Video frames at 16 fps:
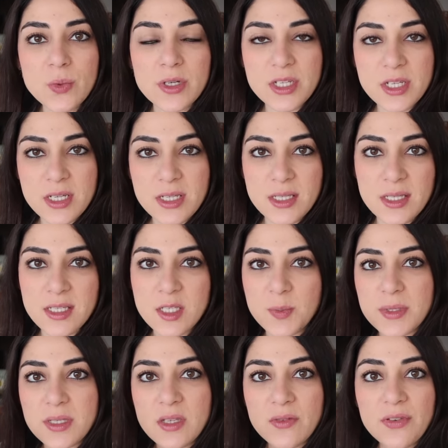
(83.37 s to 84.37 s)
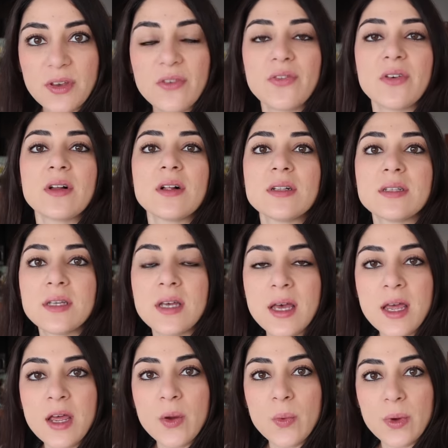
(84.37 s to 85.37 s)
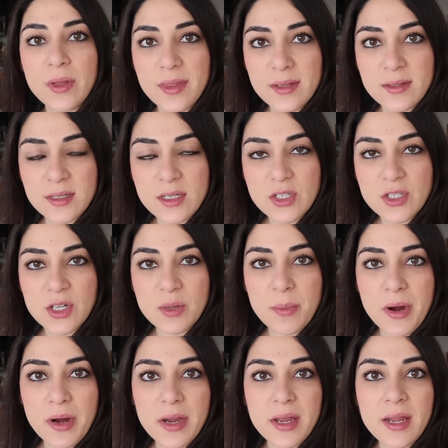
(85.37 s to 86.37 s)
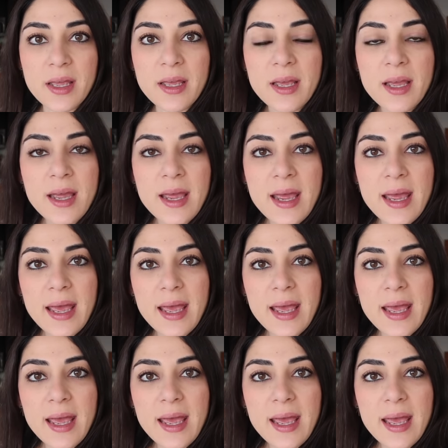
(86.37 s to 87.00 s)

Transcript: which is a specific field within digital marketing.